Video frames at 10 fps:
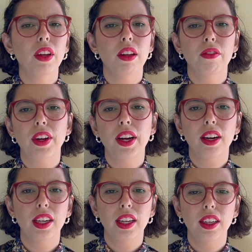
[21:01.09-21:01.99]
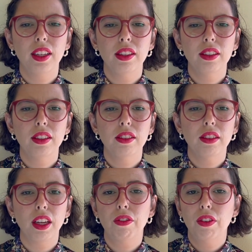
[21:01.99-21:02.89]
and very
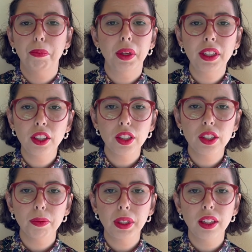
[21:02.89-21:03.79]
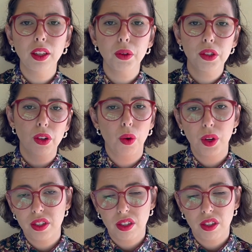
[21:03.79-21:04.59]
like familiar to me. There was always,